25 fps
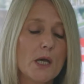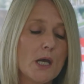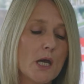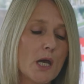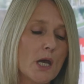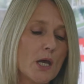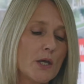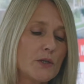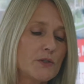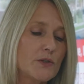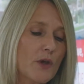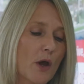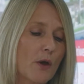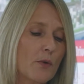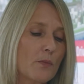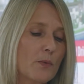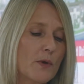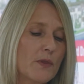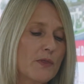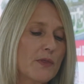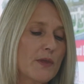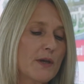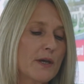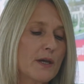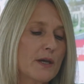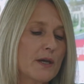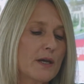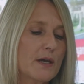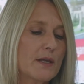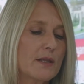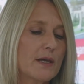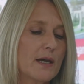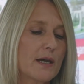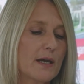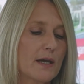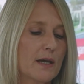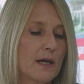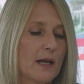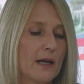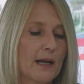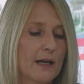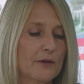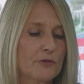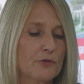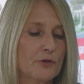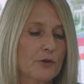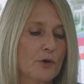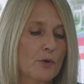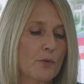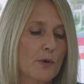So with the
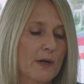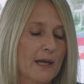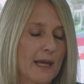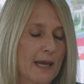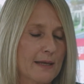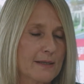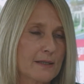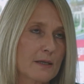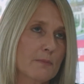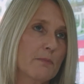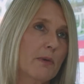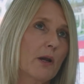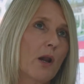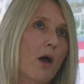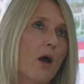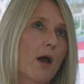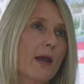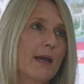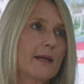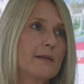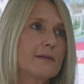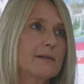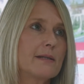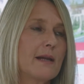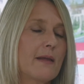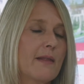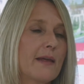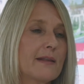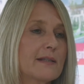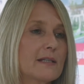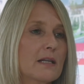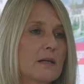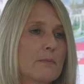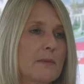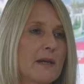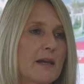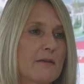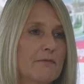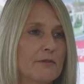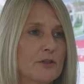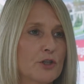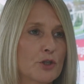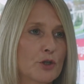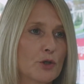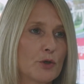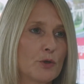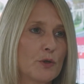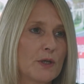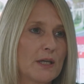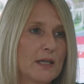electrical and gas compliance, now that's going to be every
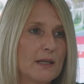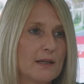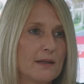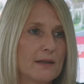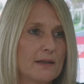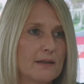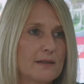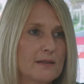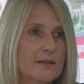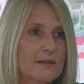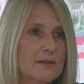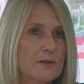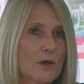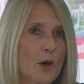2 years. So,